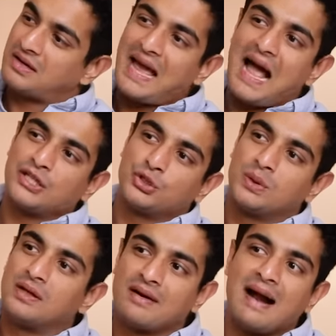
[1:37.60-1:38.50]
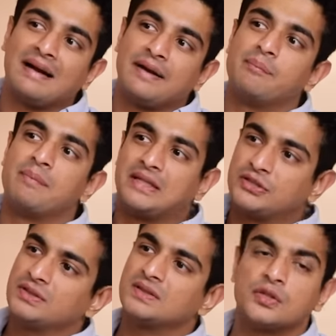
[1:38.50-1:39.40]
casual, random
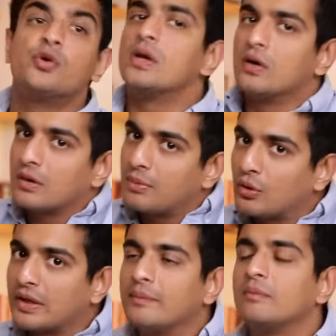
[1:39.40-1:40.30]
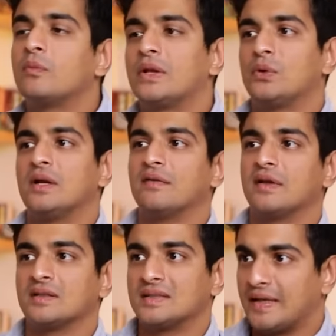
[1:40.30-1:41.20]
mentions. You hear about him when you live
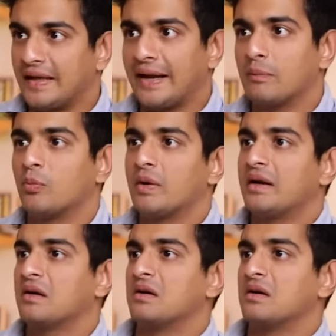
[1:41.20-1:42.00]
in a city like Mumbai.